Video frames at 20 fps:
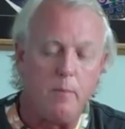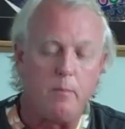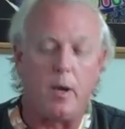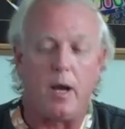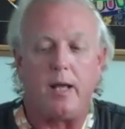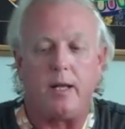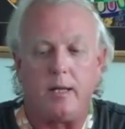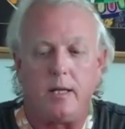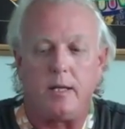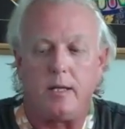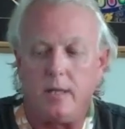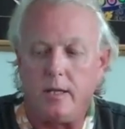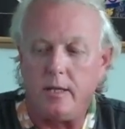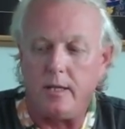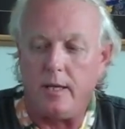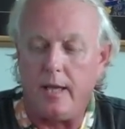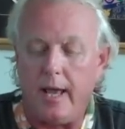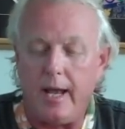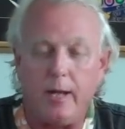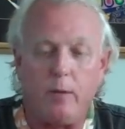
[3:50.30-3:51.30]
But
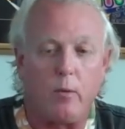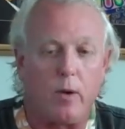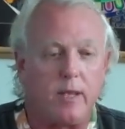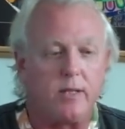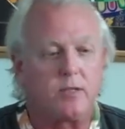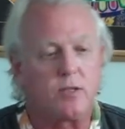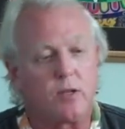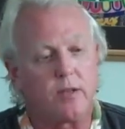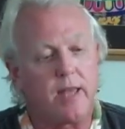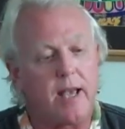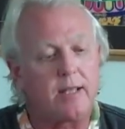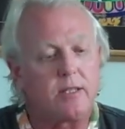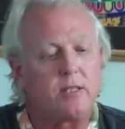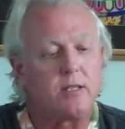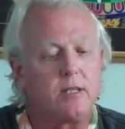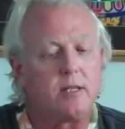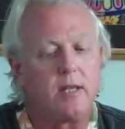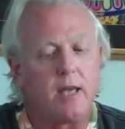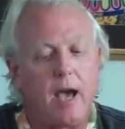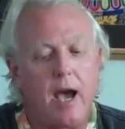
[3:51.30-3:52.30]
anyway, so
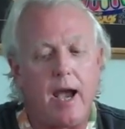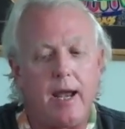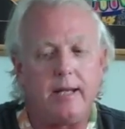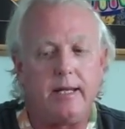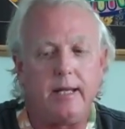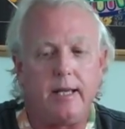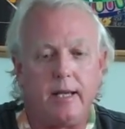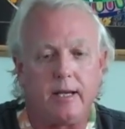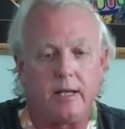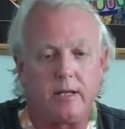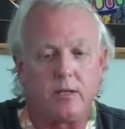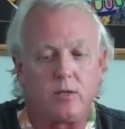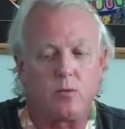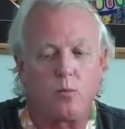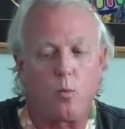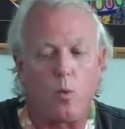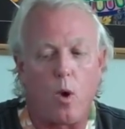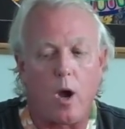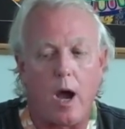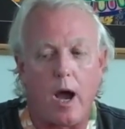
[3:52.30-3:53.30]
that's the idea, is
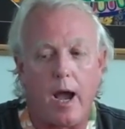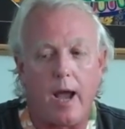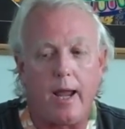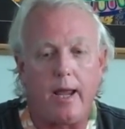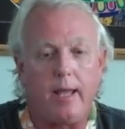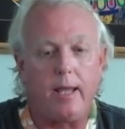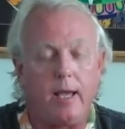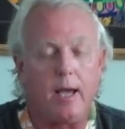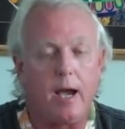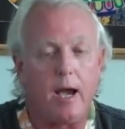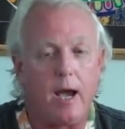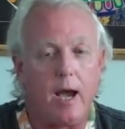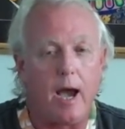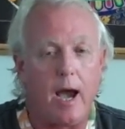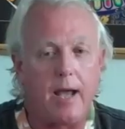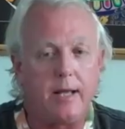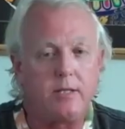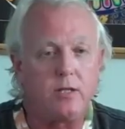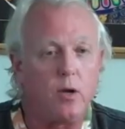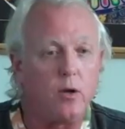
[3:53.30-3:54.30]
why
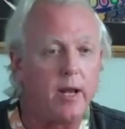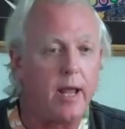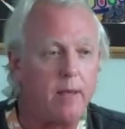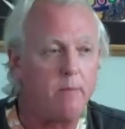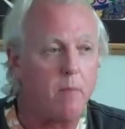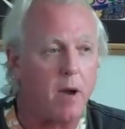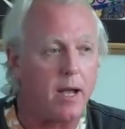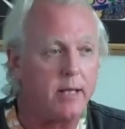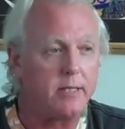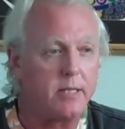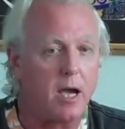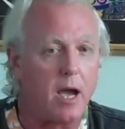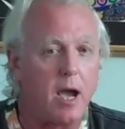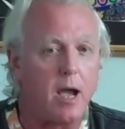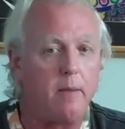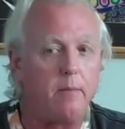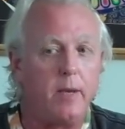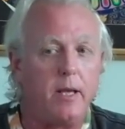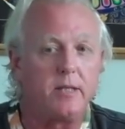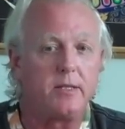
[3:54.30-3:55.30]
I donate my
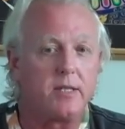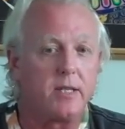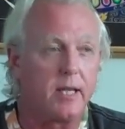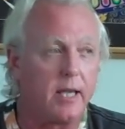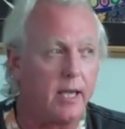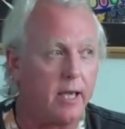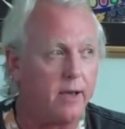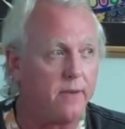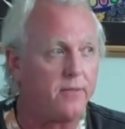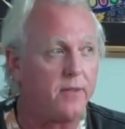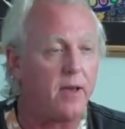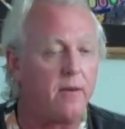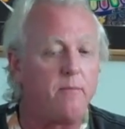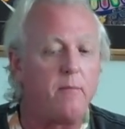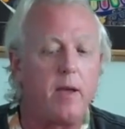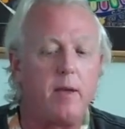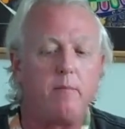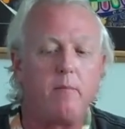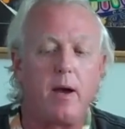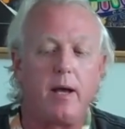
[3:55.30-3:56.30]
time. It's a gift. I've
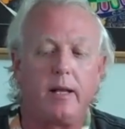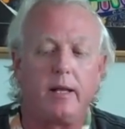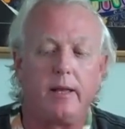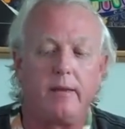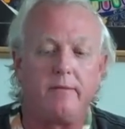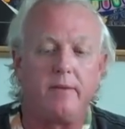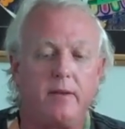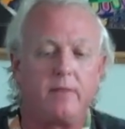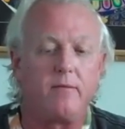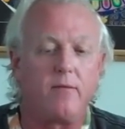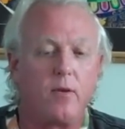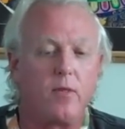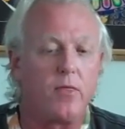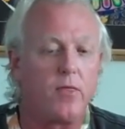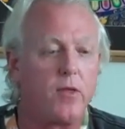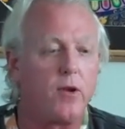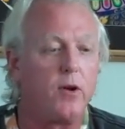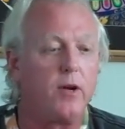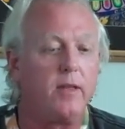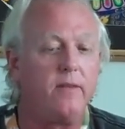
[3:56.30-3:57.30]
made my living for
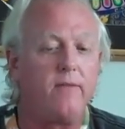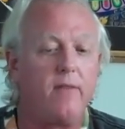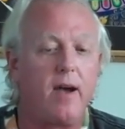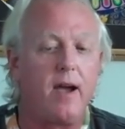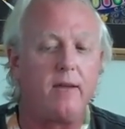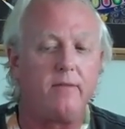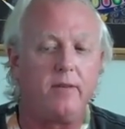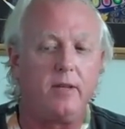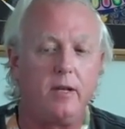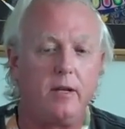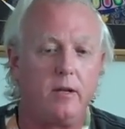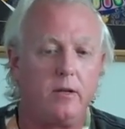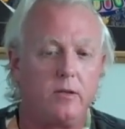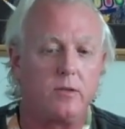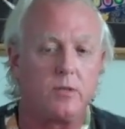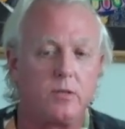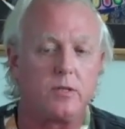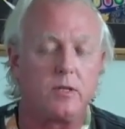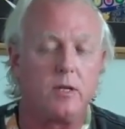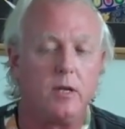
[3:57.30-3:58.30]
35
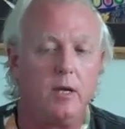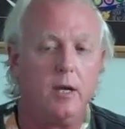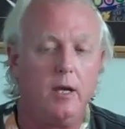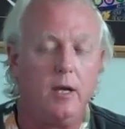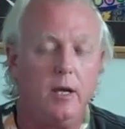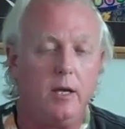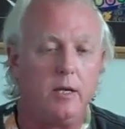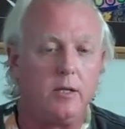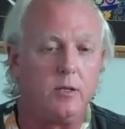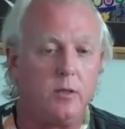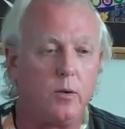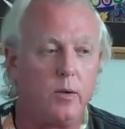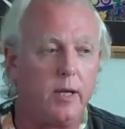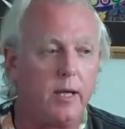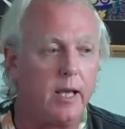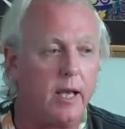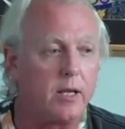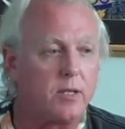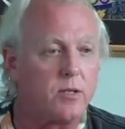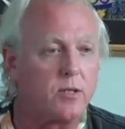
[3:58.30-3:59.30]
years doing
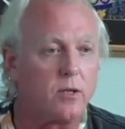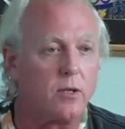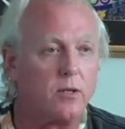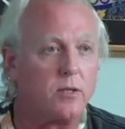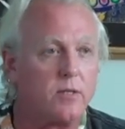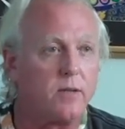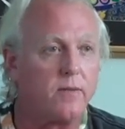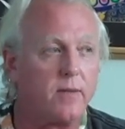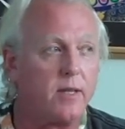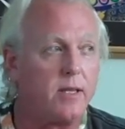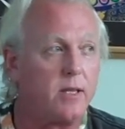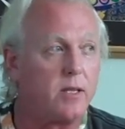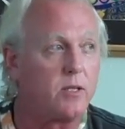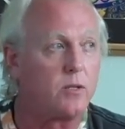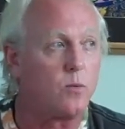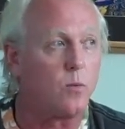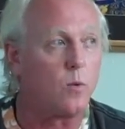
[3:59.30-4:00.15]
exclusively this